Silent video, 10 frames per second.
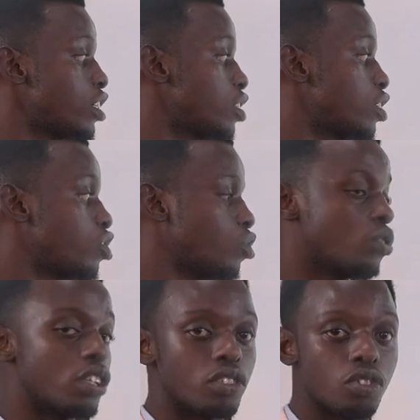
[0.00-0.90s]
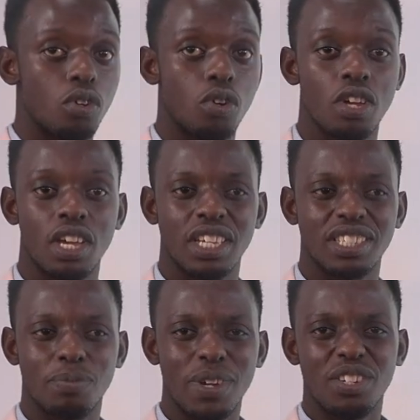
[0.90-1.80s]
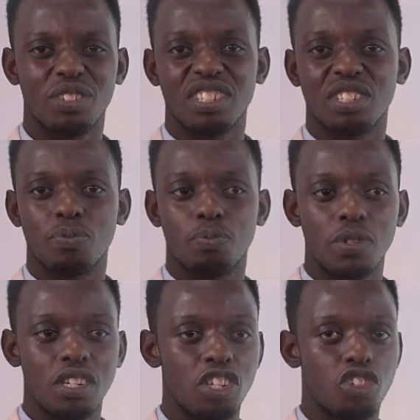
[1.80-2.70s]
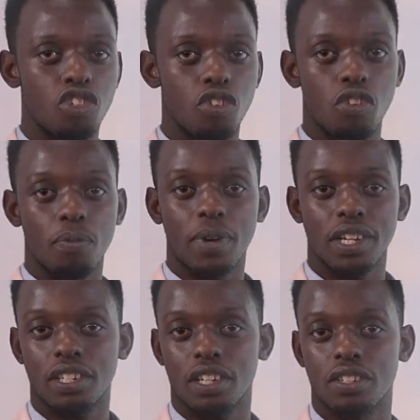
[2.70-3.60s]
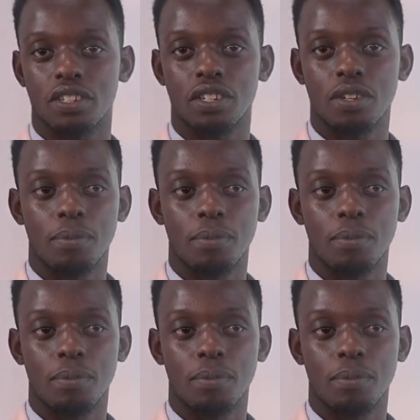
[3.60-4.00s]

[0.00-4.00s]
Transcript: and students. So it's based on spiritual matters